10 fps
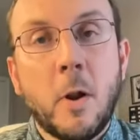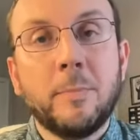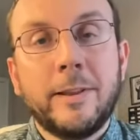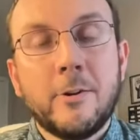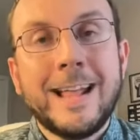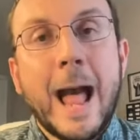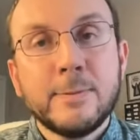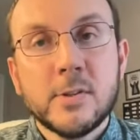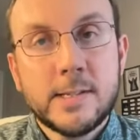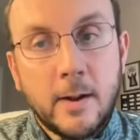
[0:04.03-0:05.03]
our player
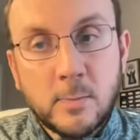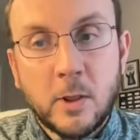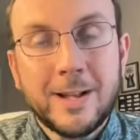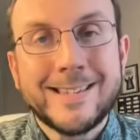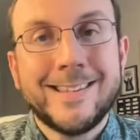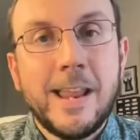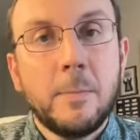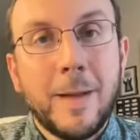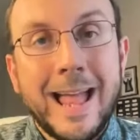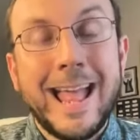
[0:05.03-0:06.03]
capsule series with a look at
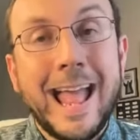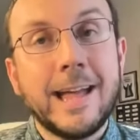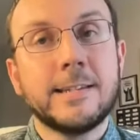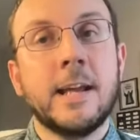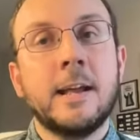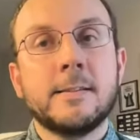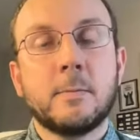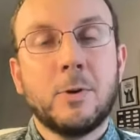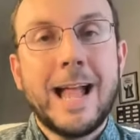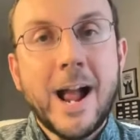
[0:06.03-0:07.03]
Saddiq Bey and
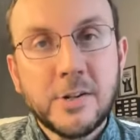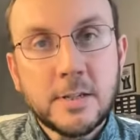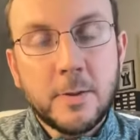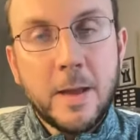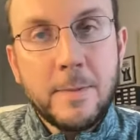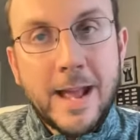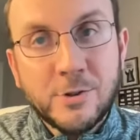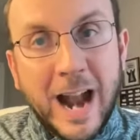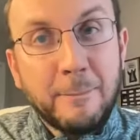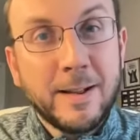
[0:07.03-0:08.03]
some reactions to the NBA
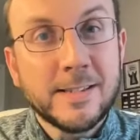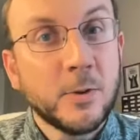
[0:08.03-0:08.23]
draft because,